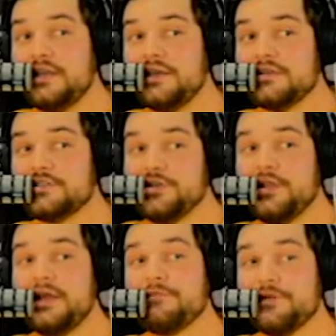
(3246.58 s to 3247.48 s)
killing.
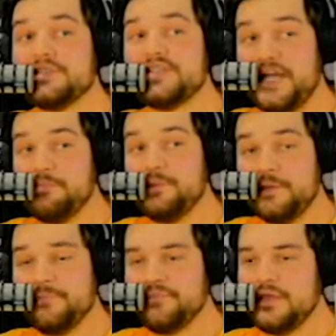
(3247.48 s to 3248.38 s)
So, like, for
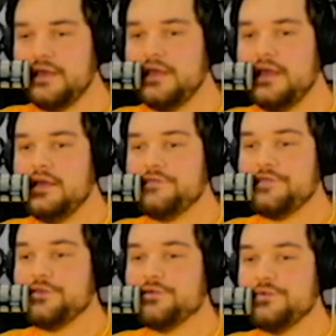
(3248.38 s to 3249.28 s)
example,
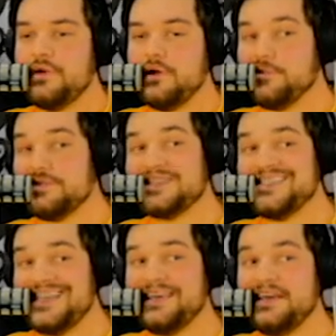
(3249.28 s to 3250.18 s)
if you are
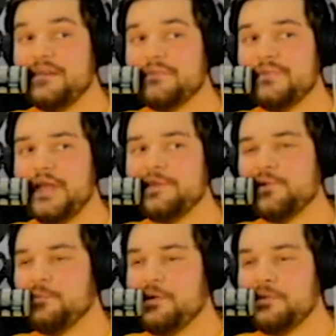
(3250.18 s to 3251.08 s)
going second and your